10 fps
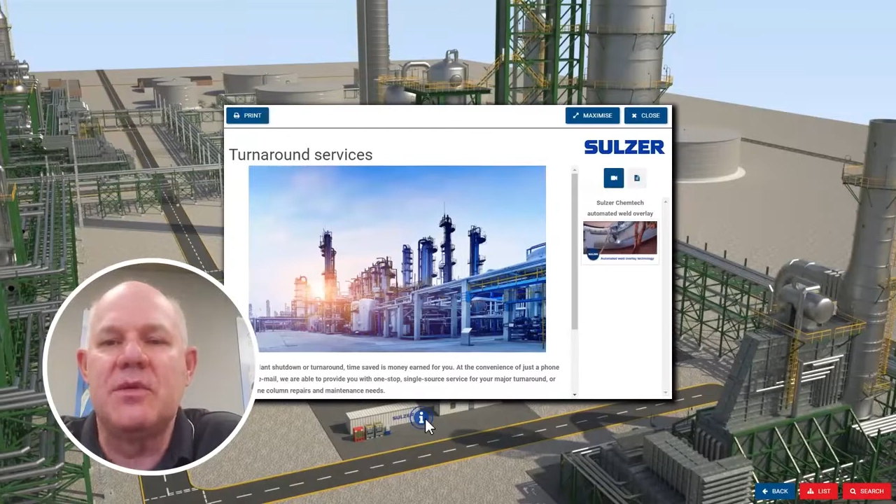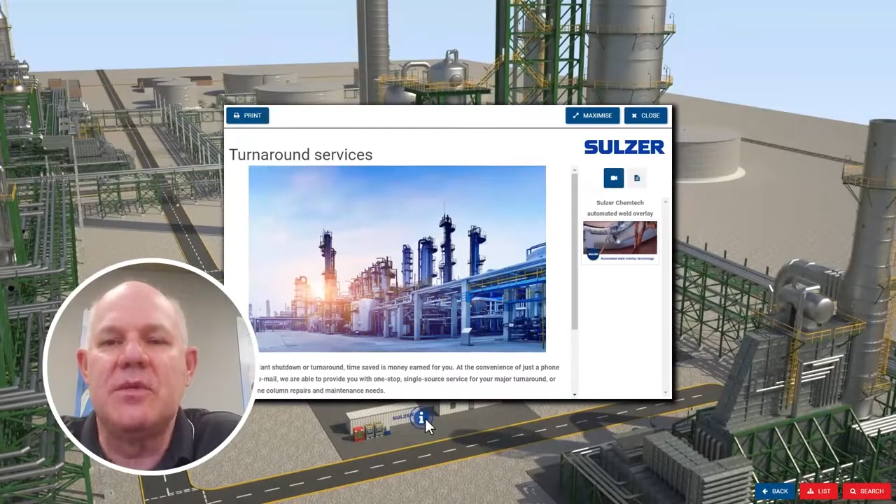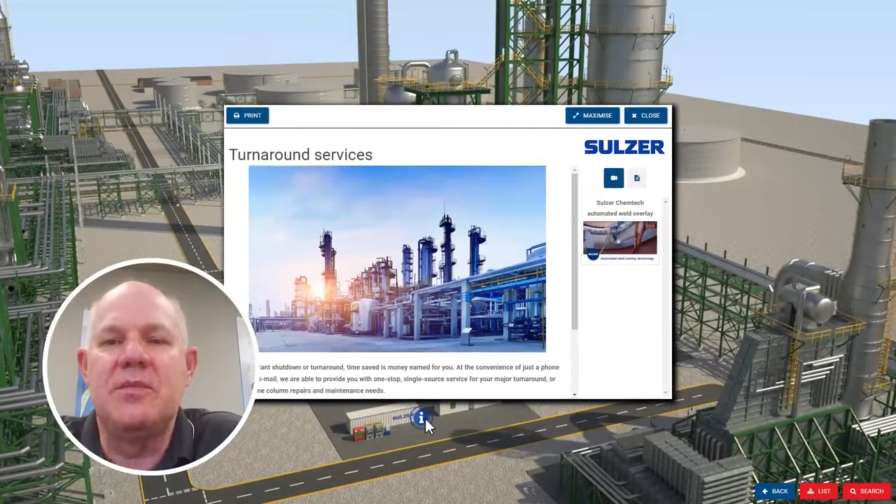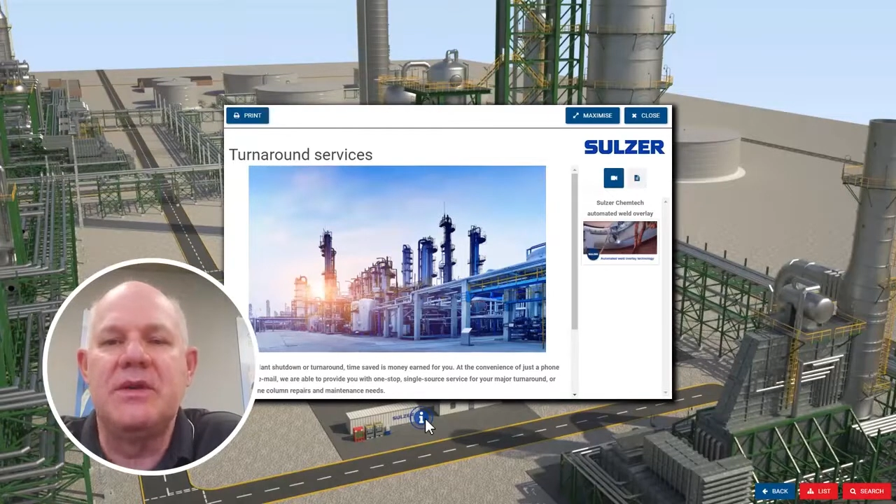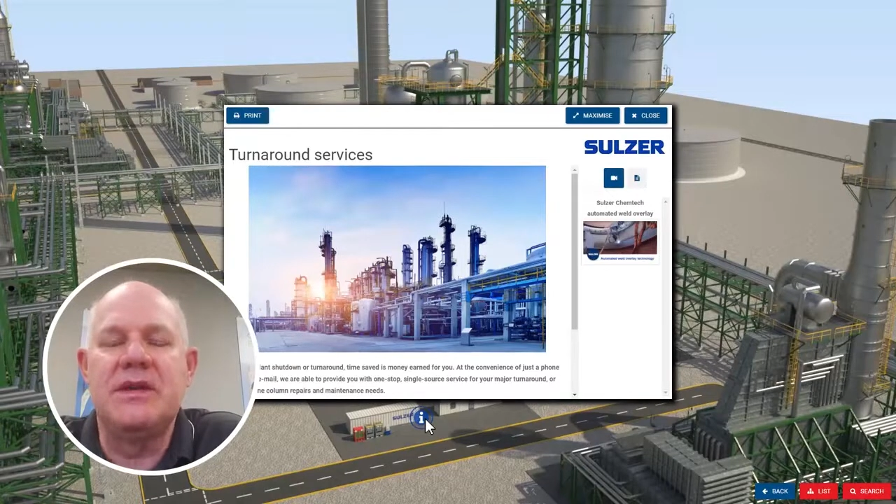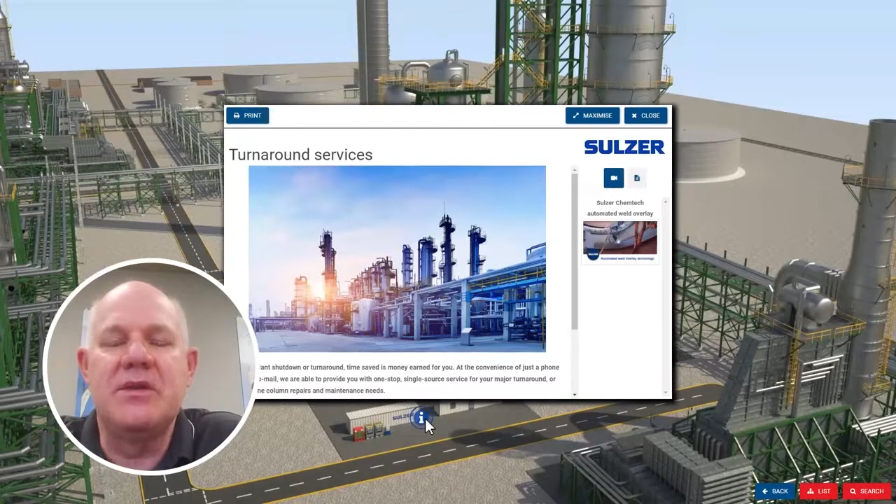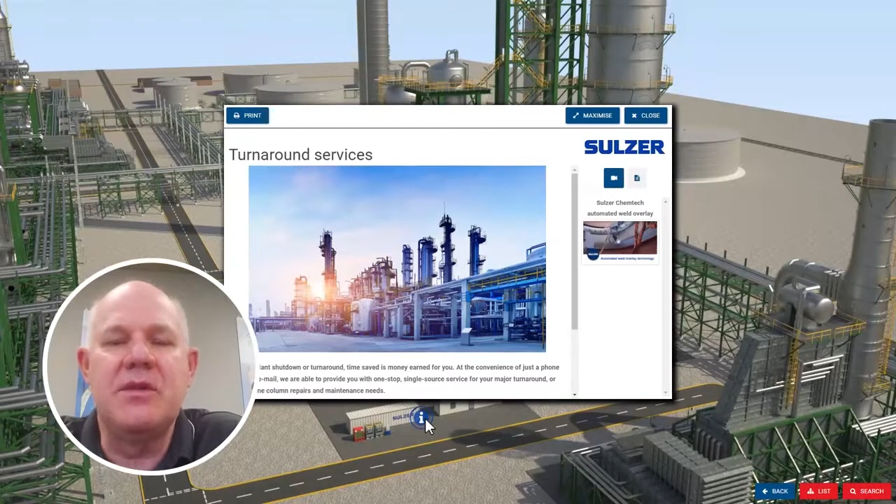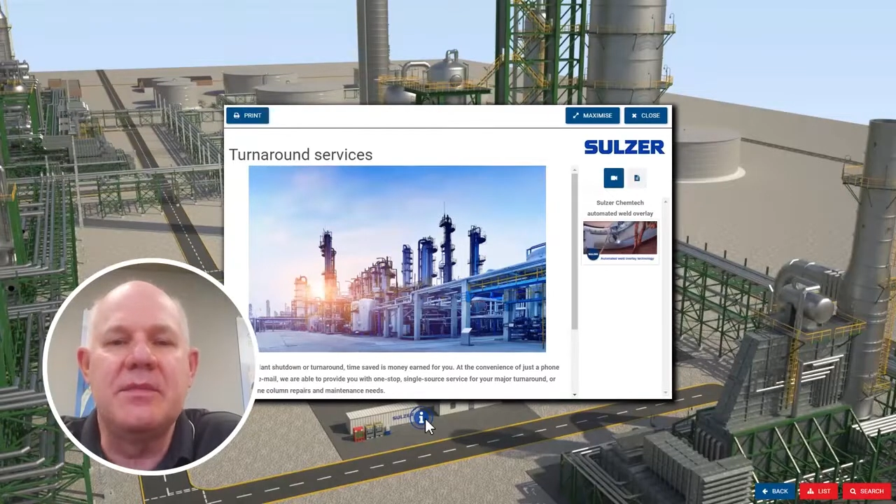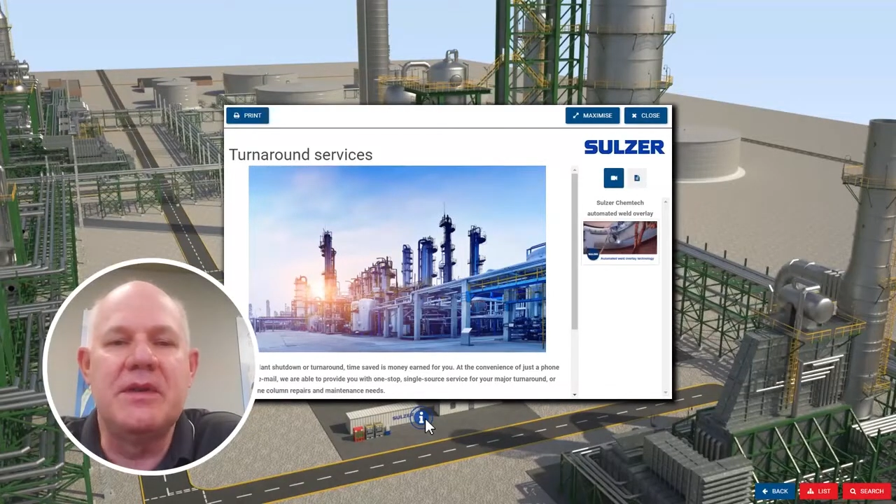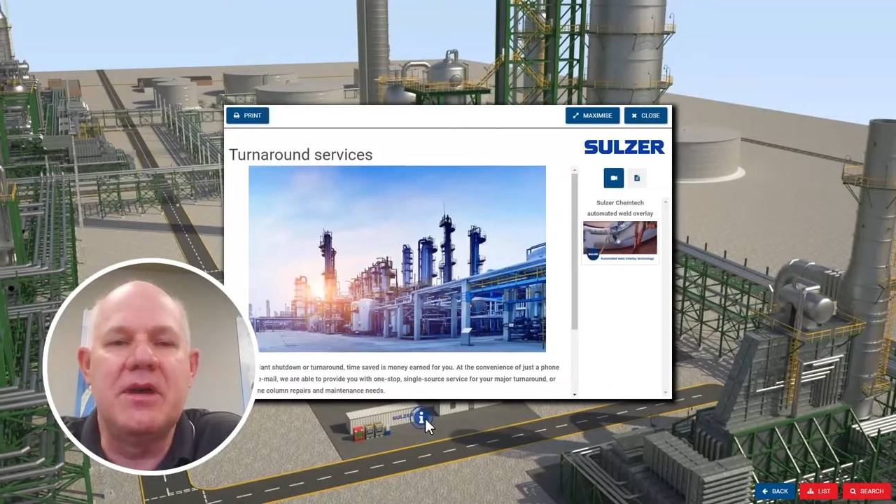we'll put
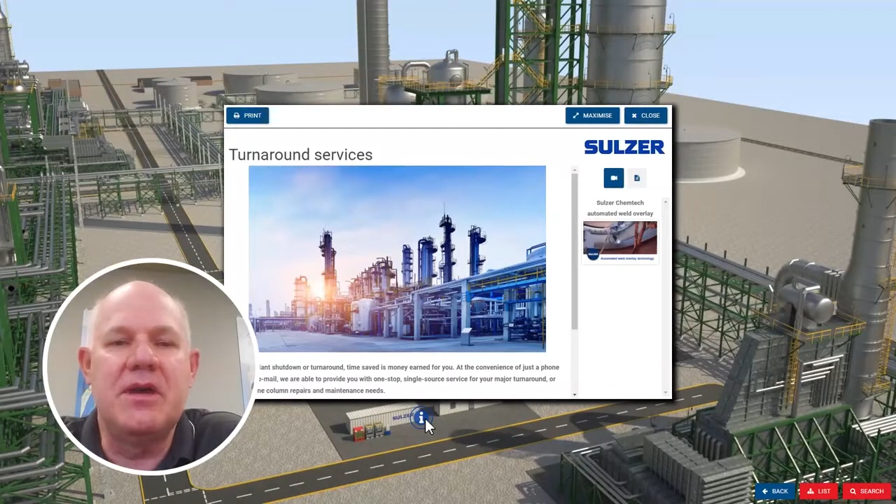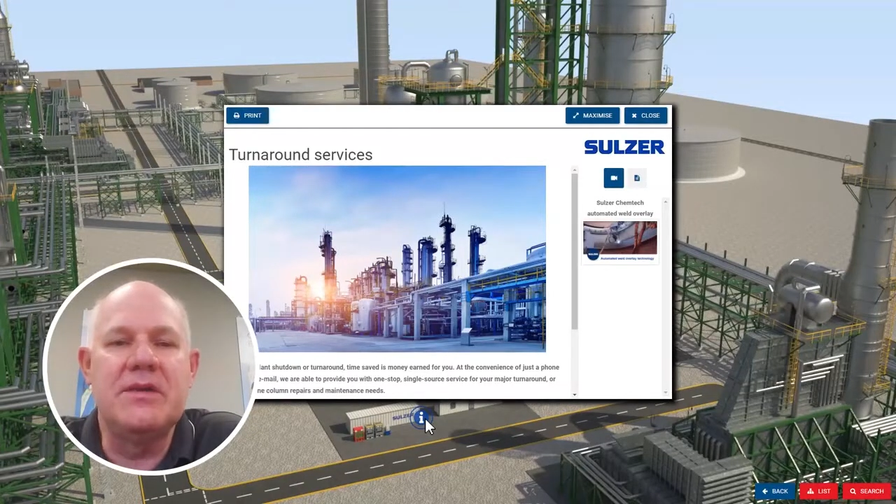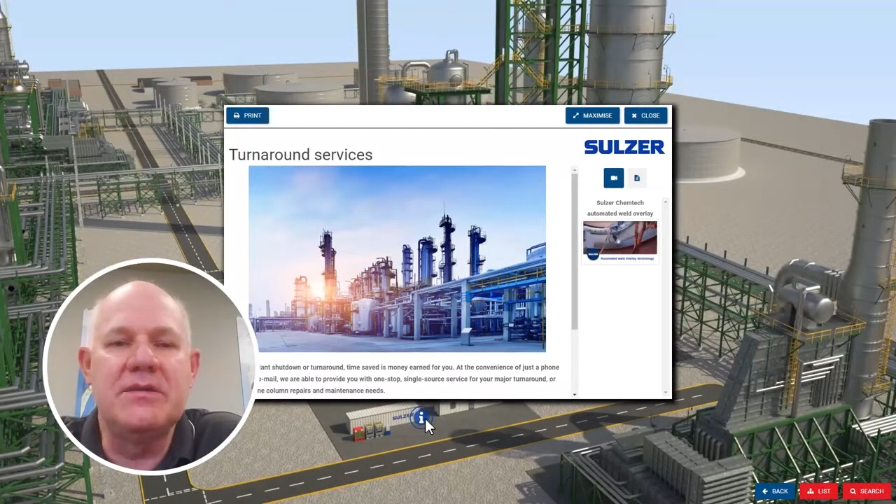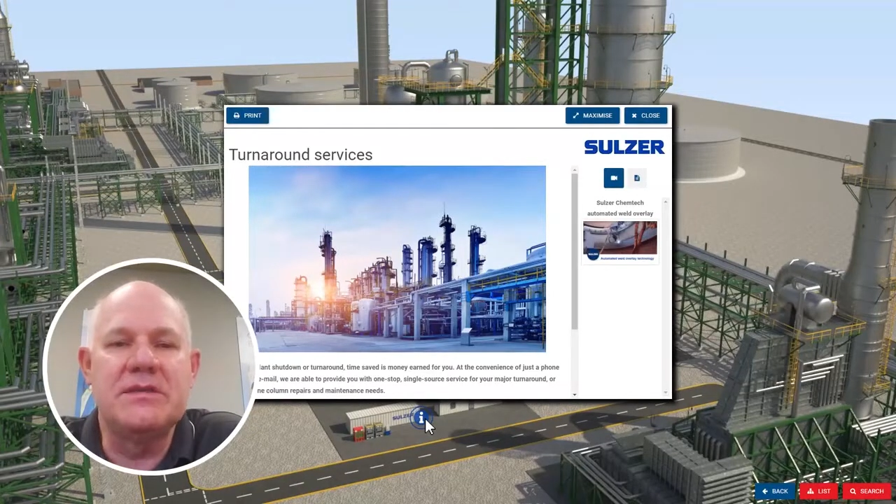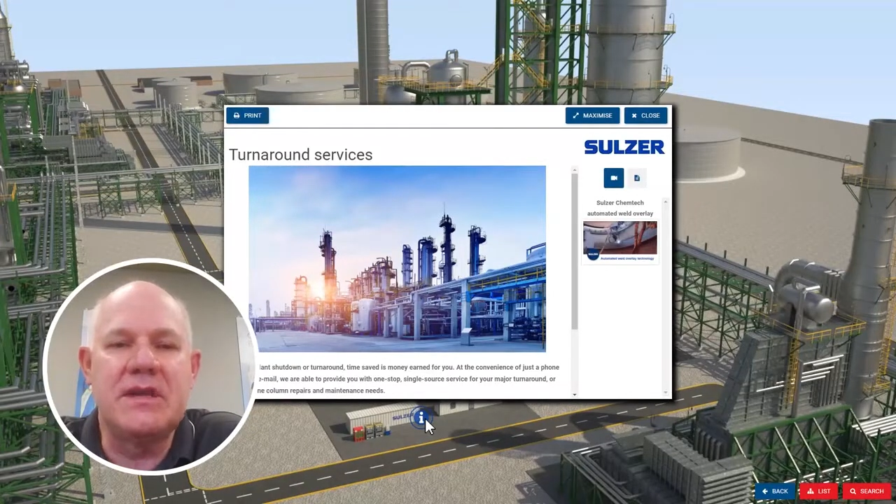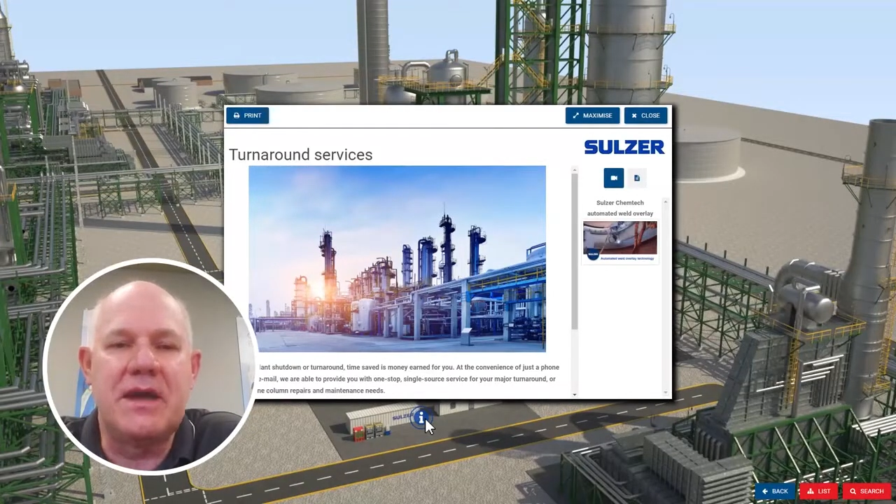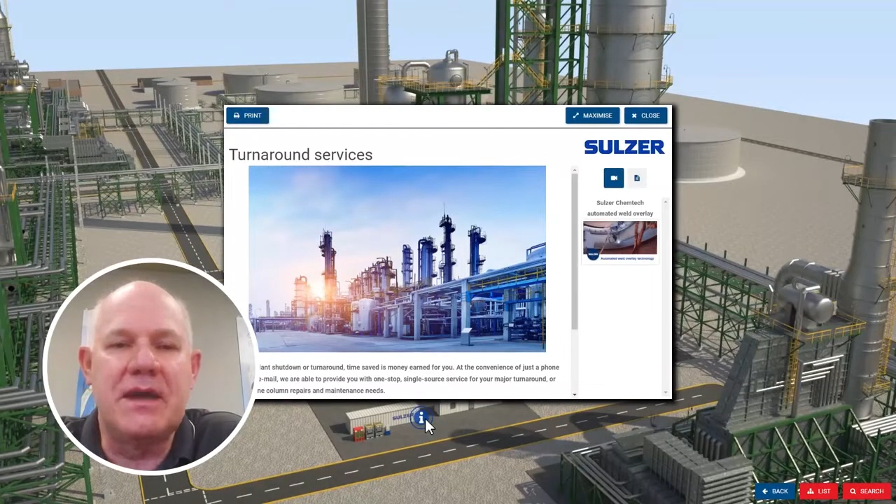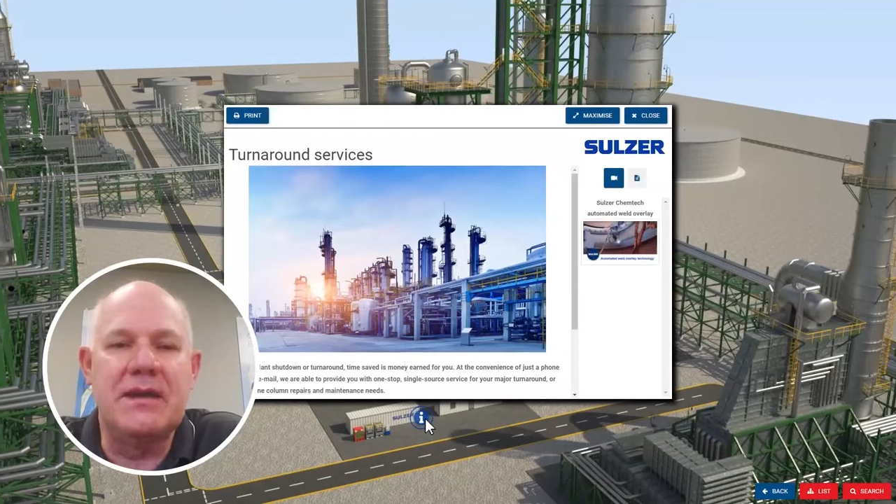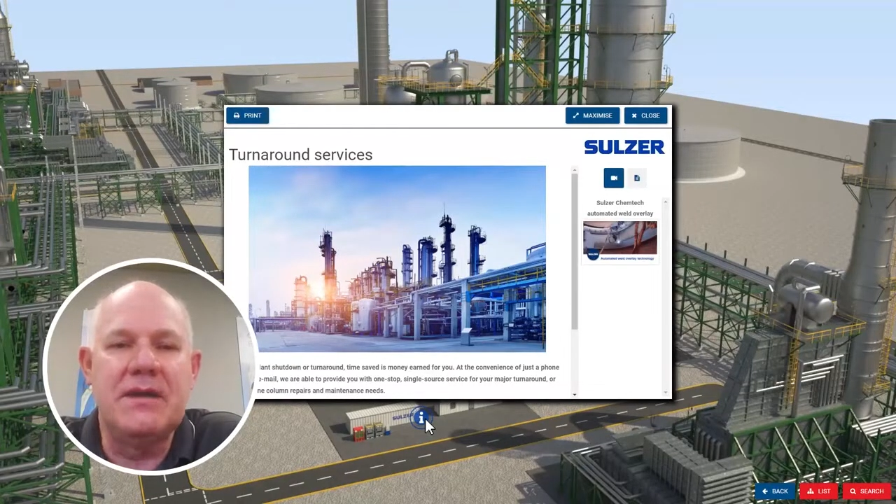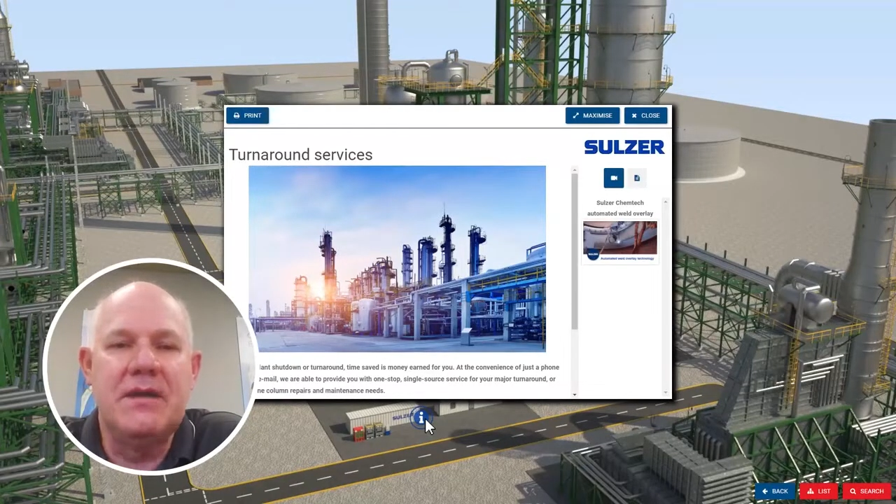equipment on your
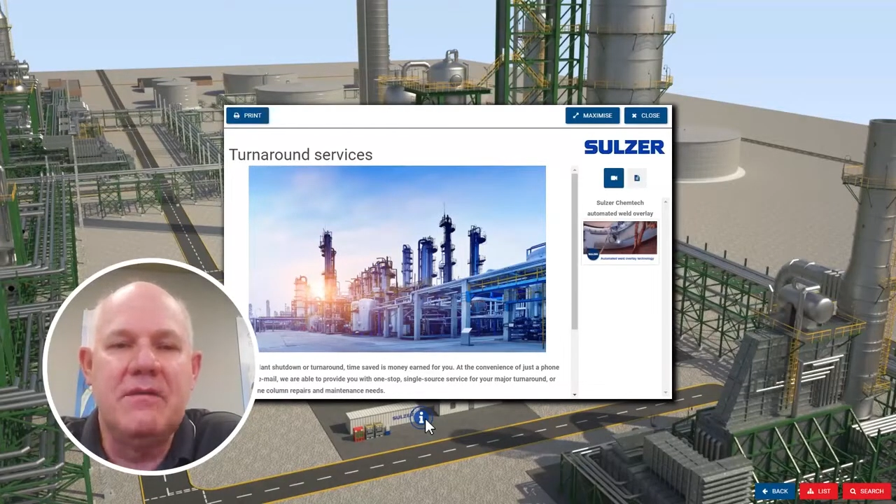site